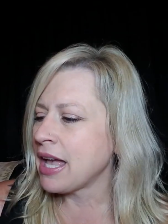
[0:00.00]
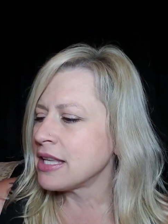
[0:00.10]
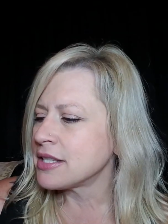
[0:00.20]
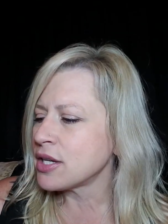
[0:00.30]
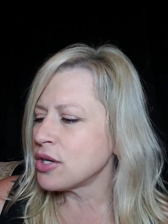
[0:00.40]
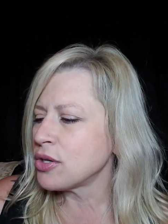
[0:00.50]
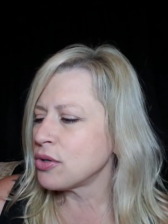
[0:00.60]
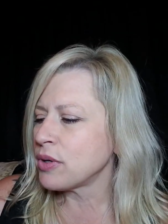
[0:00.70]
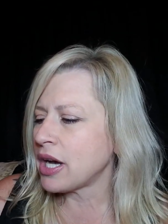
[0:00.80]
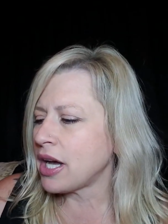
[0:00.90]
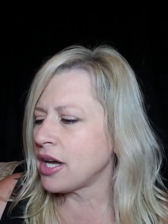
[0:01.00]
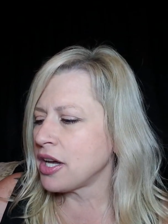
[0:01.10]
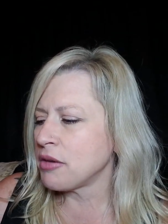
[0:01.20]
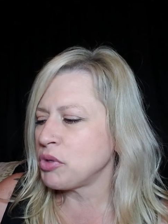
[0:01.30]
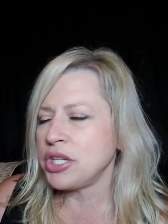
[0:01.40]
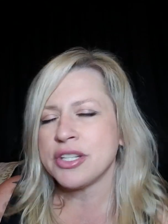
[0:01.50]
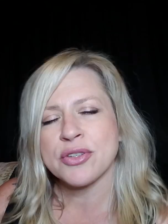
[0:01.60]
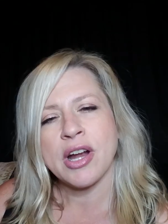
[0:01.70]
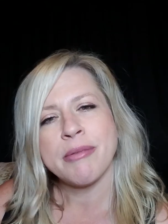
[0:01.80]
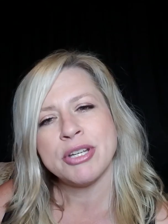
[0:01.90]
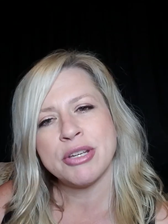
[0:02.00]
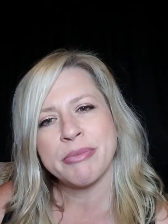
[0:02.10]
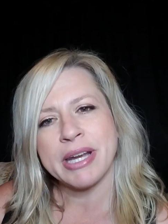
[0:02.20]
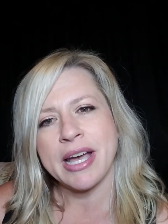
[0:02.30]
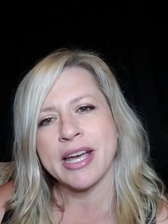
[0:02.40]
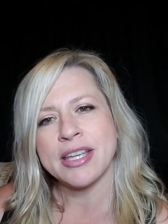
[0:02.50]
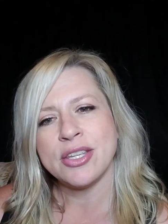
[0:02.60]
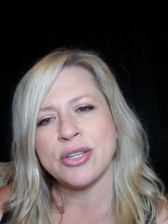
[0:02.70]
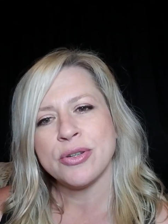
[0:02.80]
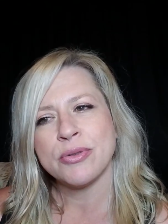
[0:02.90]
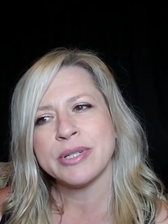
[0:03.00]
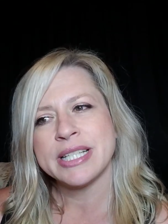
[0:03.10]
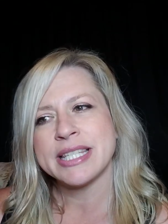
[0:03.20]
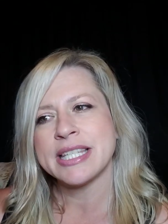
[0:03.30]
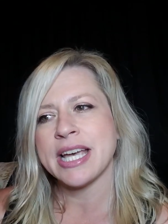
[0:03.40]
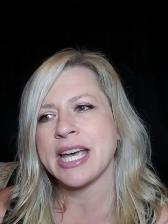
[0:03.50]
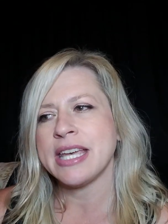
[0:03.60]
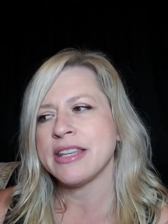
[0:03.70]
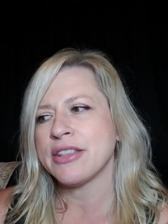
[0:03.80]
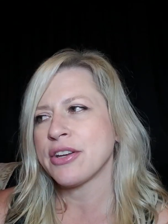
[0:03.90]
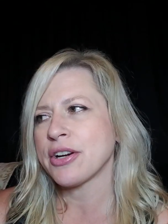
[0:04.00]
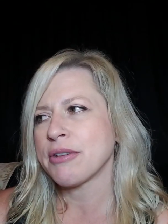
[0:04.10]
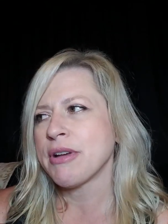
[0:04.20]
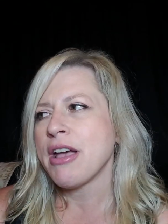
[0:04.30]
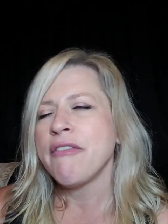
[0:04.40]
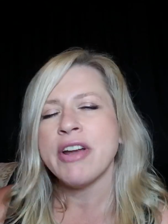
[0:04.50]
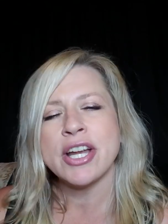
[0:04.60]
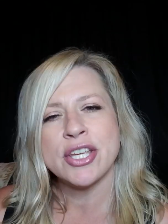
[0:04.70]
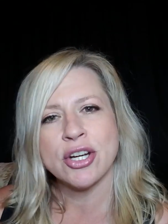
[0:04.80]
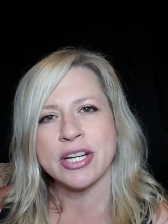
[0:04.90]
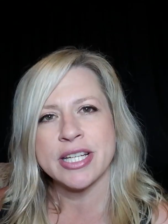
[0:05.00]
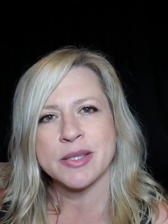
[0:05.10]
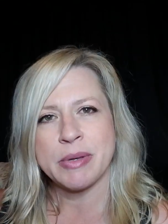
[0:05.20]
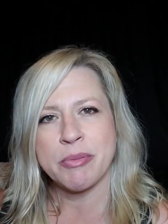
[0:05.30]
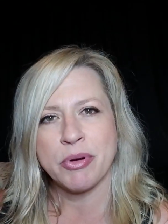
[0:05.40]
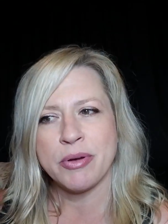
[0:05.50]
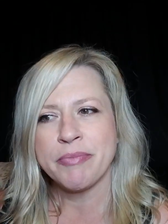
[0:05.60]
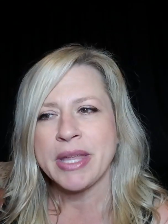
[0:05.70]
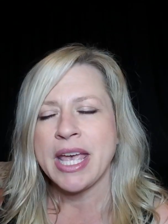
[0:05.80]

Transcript: So, when you describe a Gemini, you would say that they're very curious people.